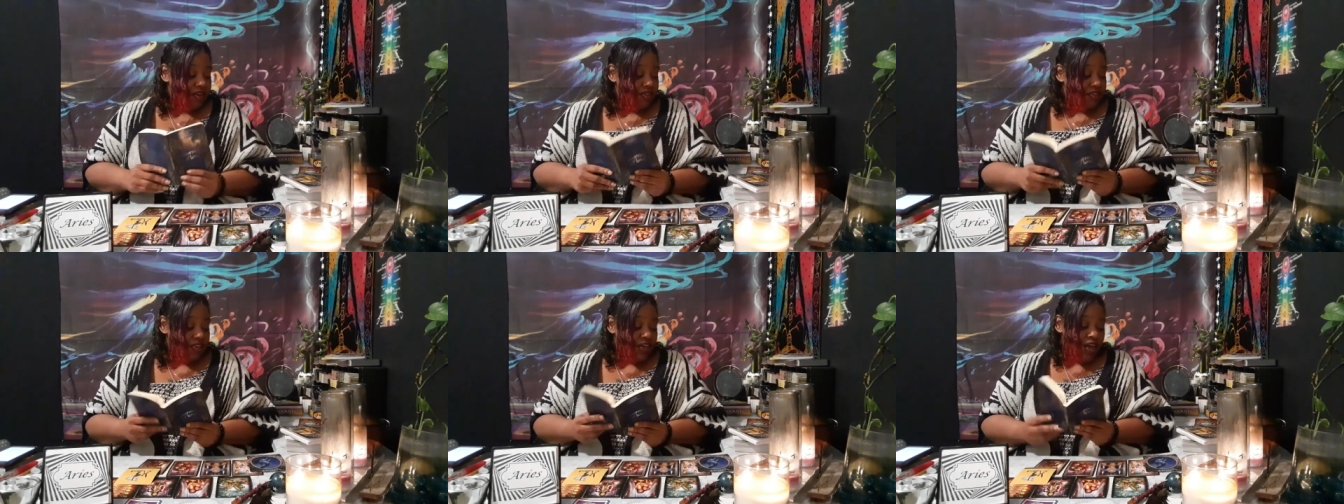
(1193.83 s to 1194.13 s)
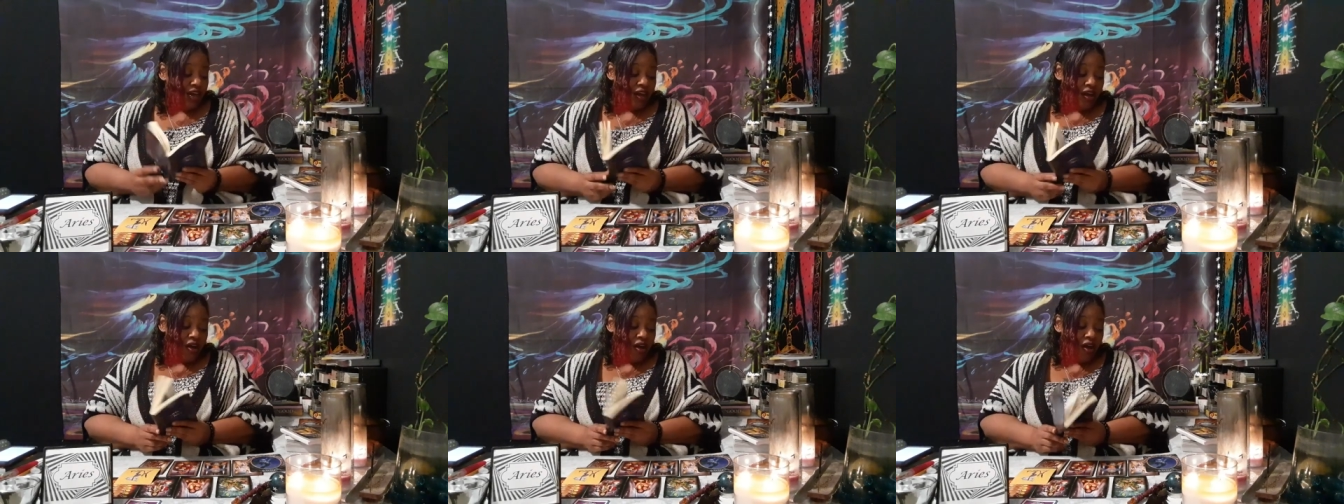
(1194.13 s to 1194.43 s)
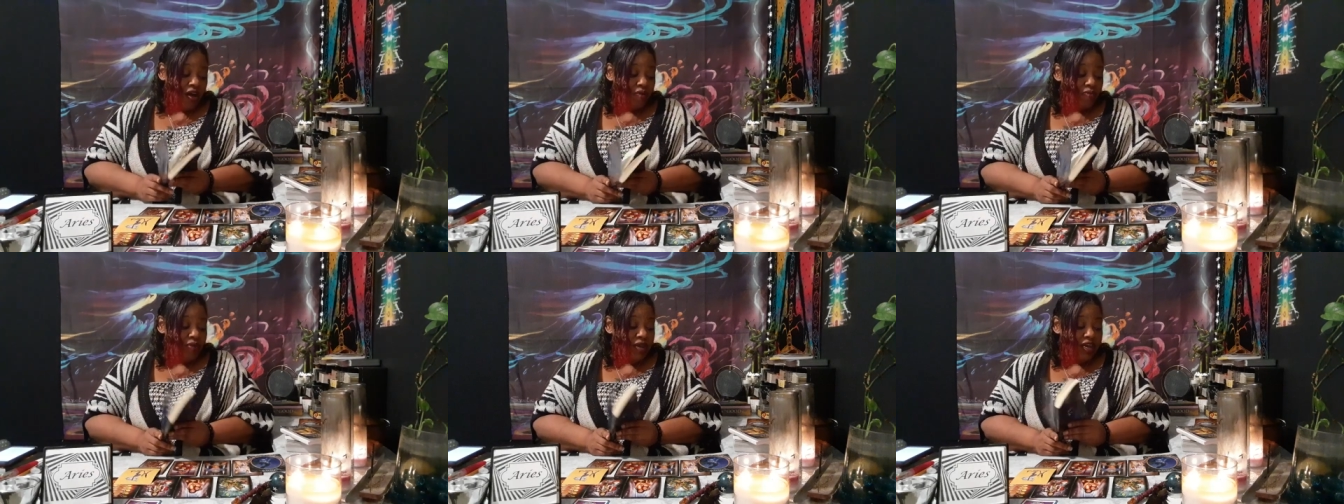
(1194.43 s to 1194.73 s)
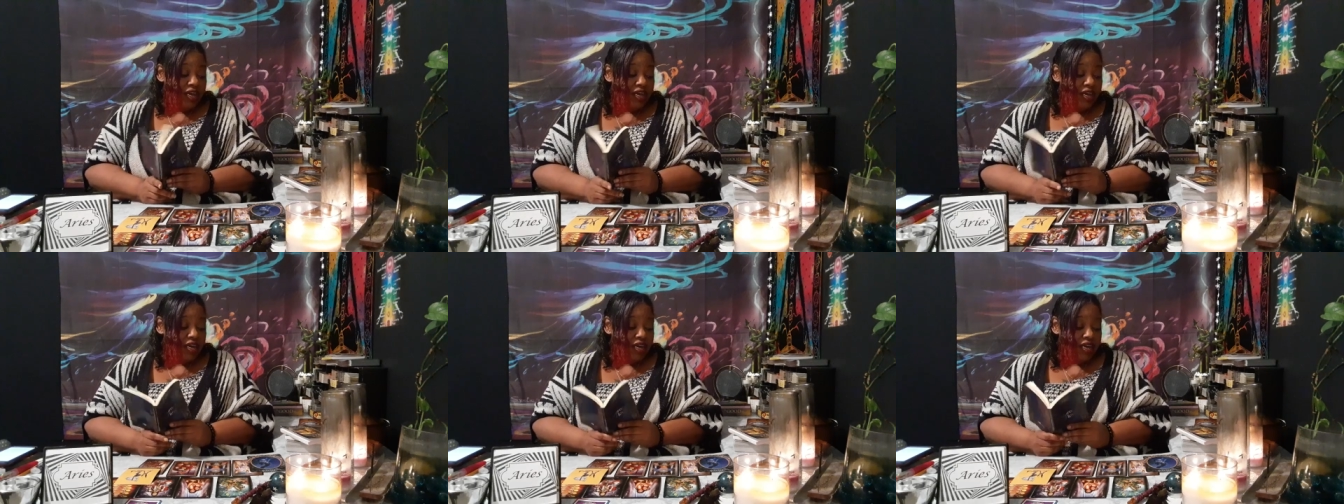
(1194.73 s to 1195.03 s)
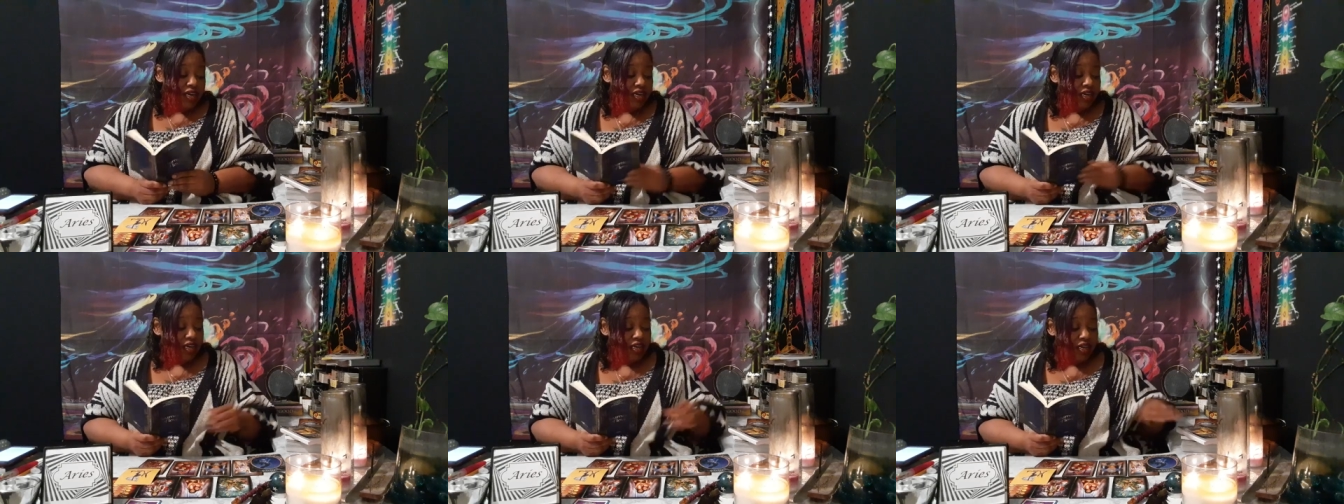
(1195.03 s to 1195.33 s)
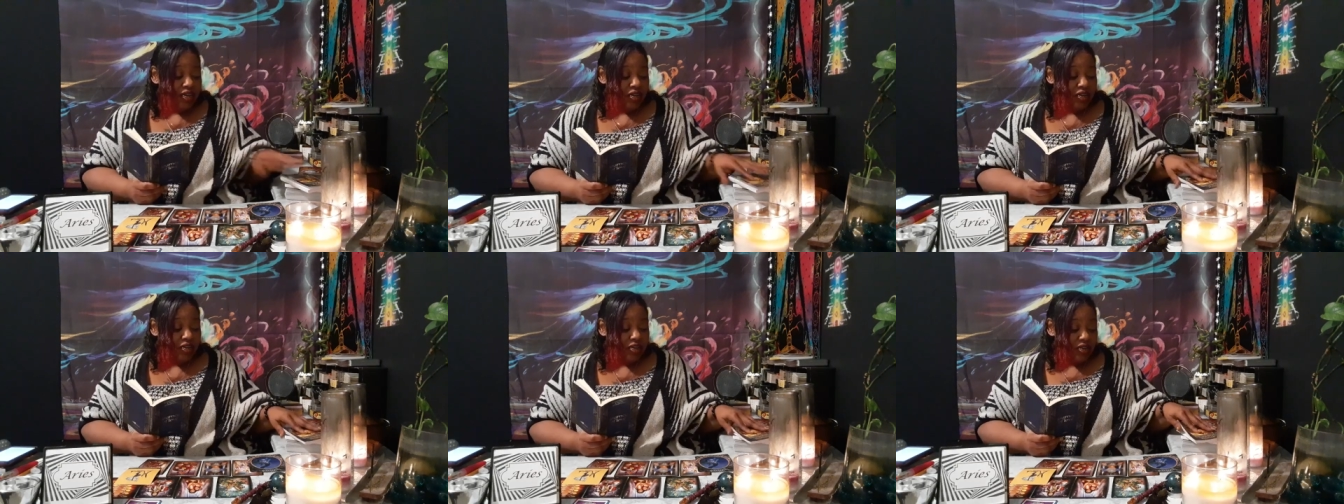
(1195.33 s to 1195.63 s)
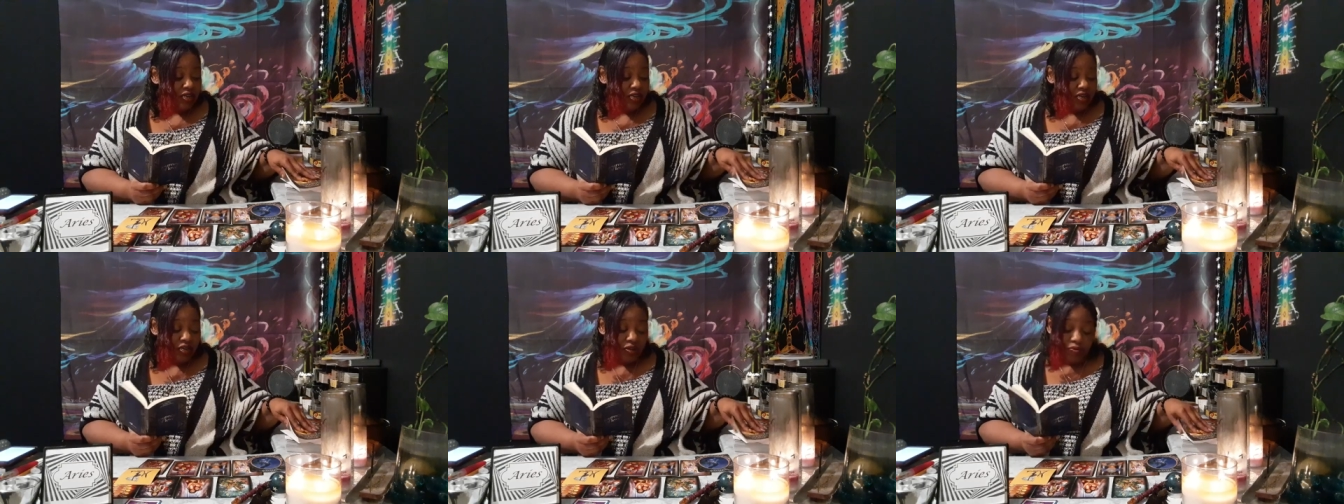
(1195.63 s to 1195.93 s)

That karmic.